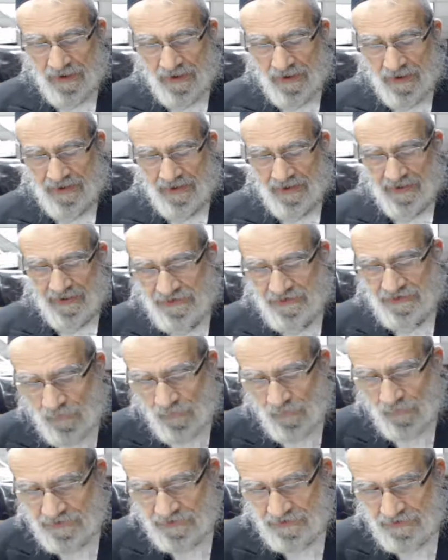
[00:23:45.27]
In
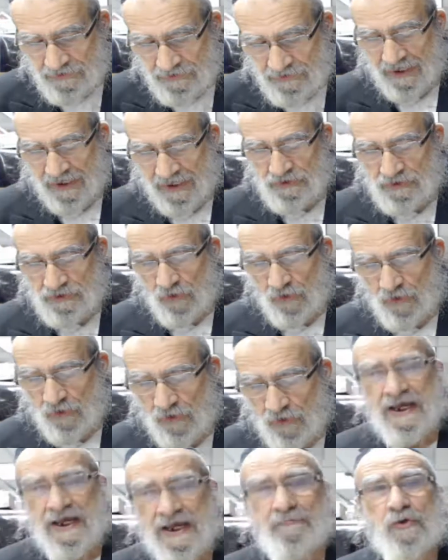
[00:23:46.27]
Atzilus, there is
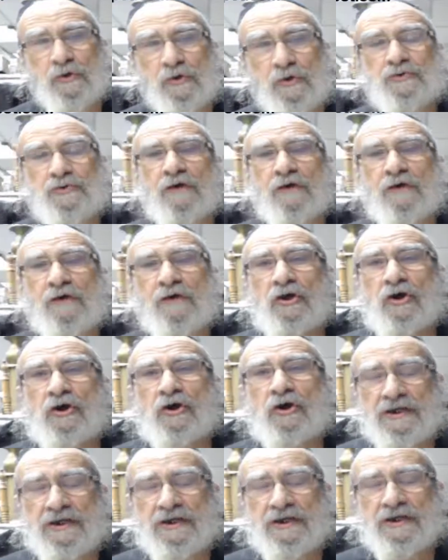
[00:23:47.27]
Hasogas Hamahus of the
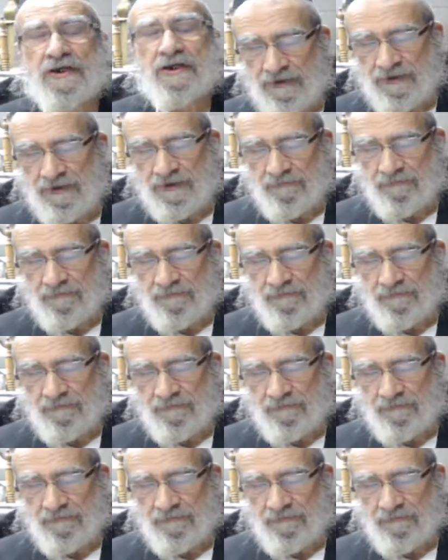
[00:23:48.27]
Oireliki.